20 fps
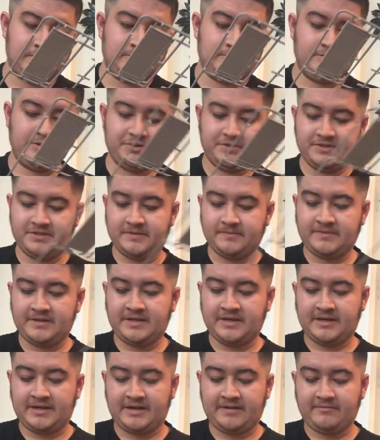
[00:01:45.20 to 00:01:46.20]
which is
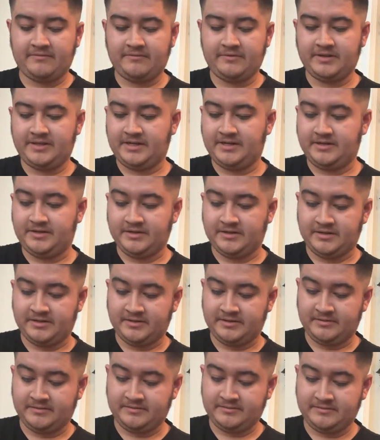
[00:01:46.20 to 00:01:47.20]
something I haven't really
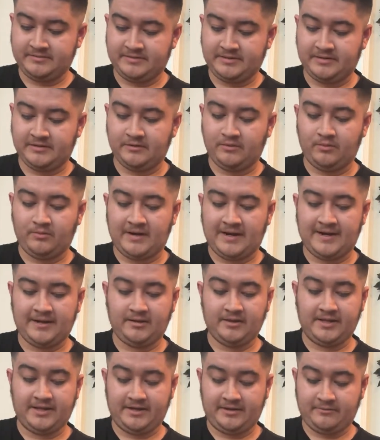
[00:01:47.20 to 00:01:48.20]
done in a
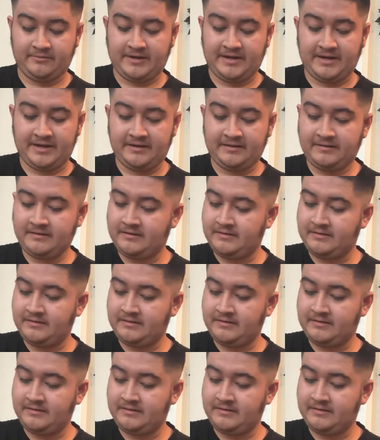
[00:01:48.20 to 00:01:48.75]
while anyway.